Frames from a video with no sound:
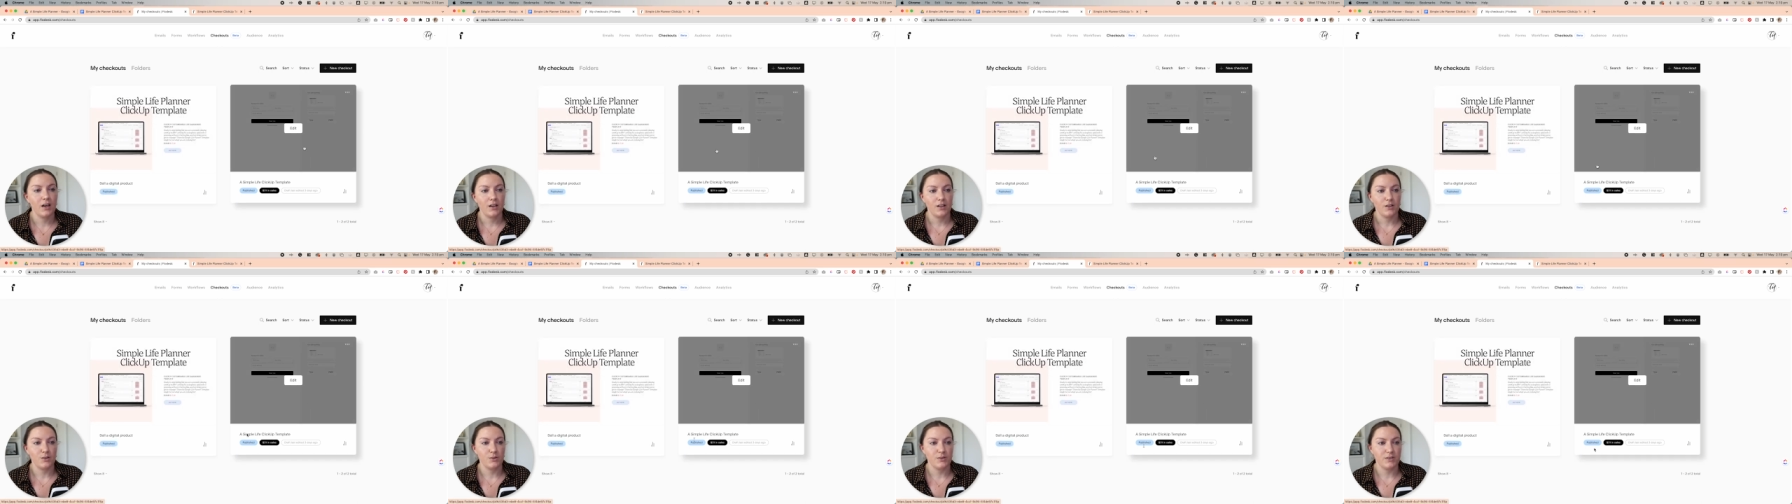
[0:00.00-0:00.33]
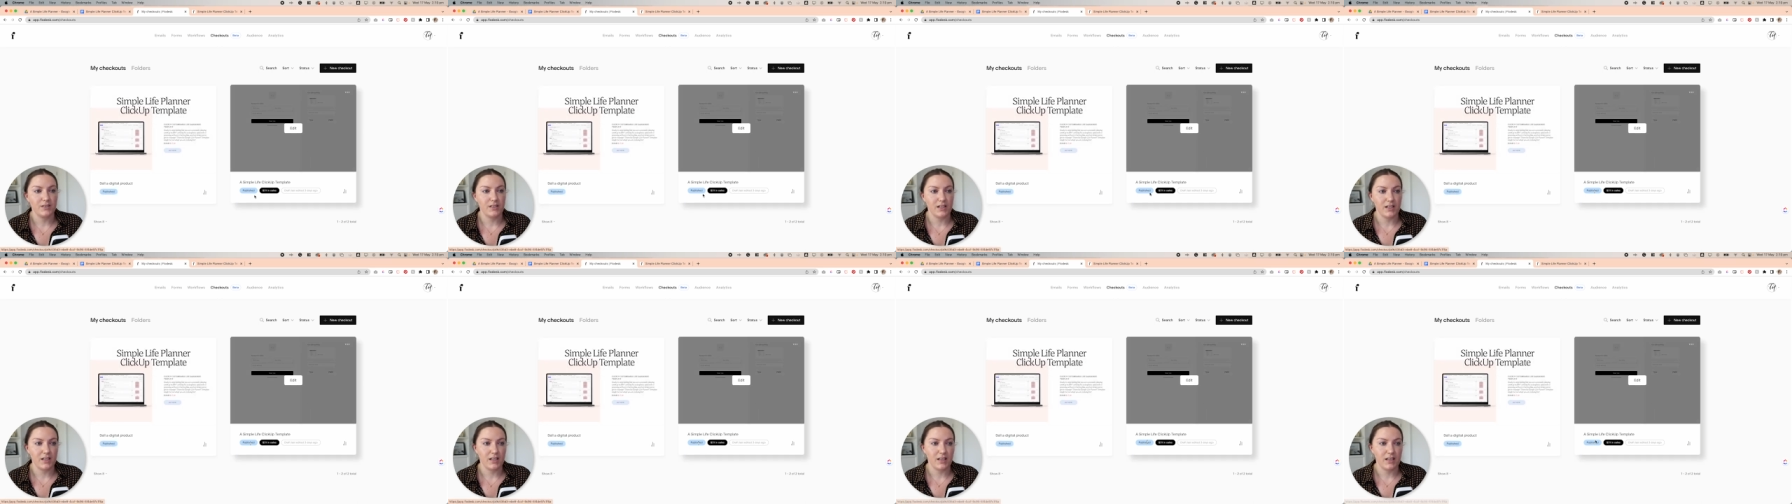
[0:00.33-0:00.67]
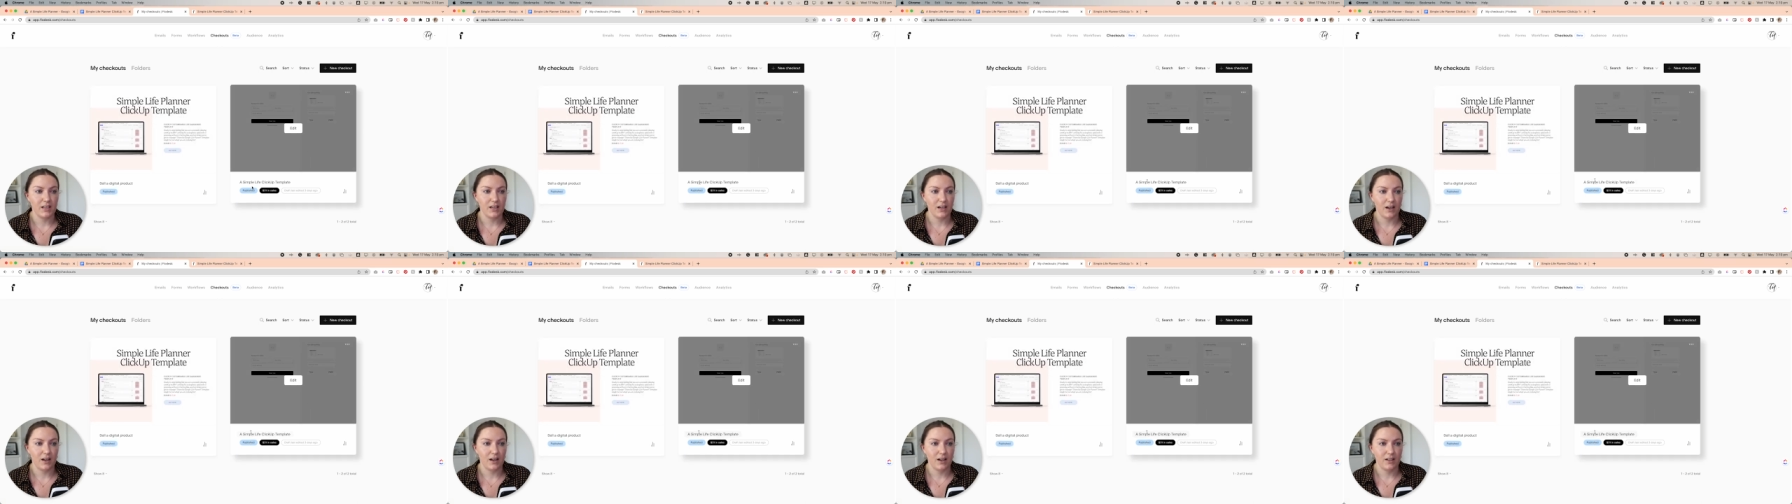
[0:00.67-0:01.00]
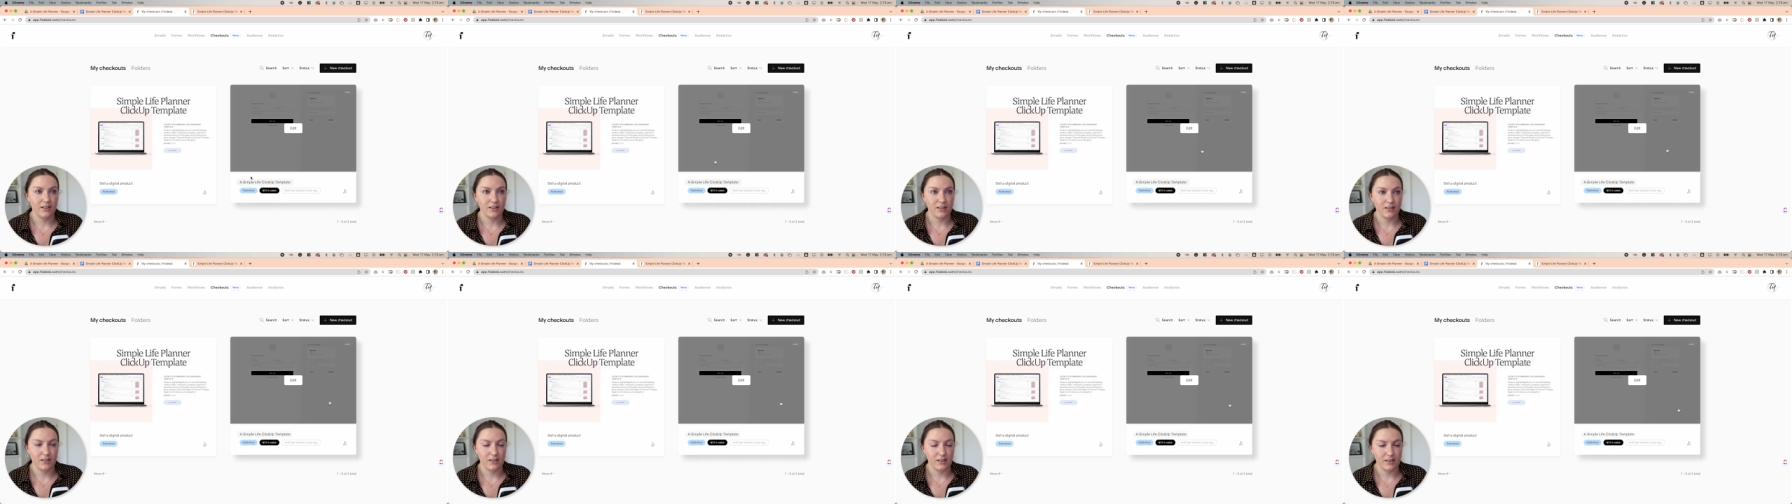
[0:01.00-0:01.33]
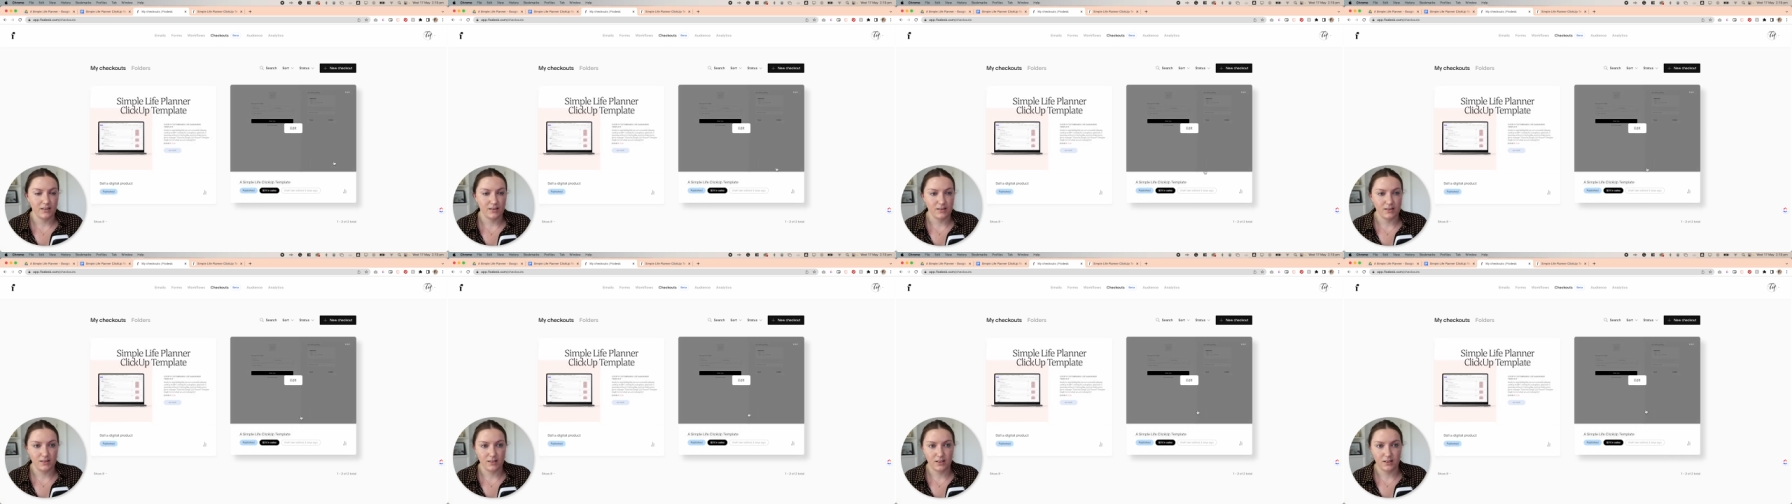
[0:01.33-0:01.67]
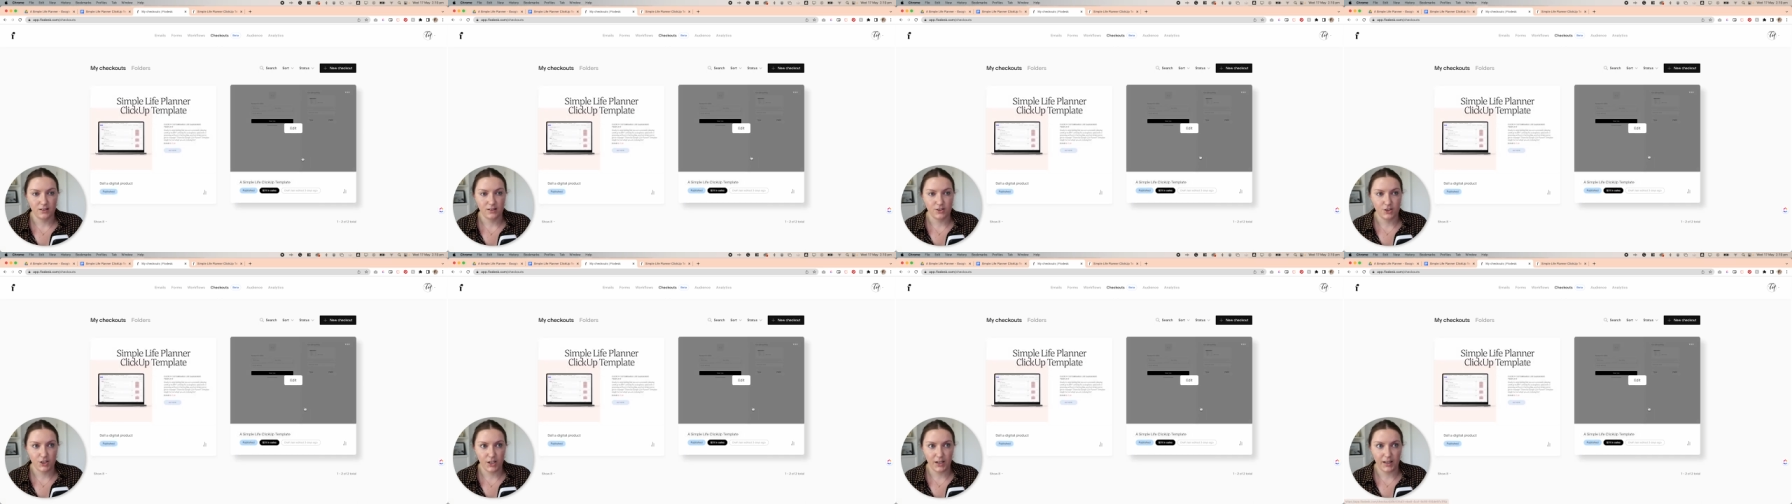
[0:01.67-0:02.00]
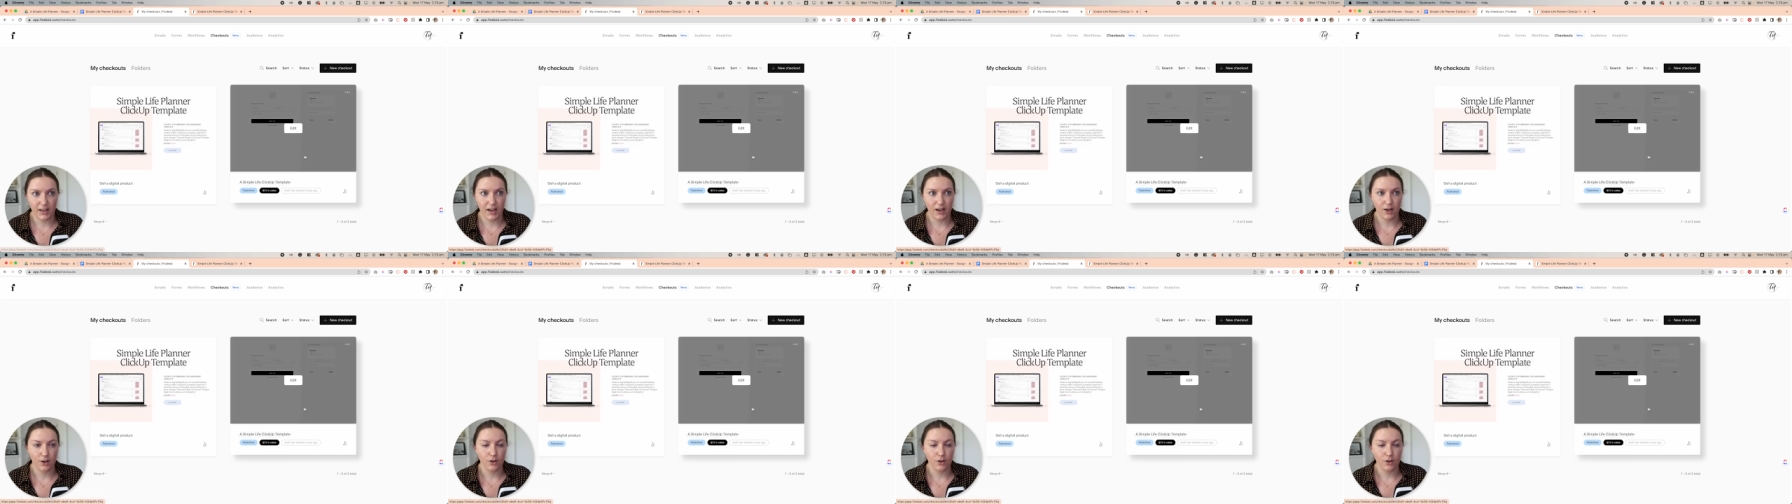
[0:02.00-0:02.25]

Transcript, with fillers: You'll see here under this checkout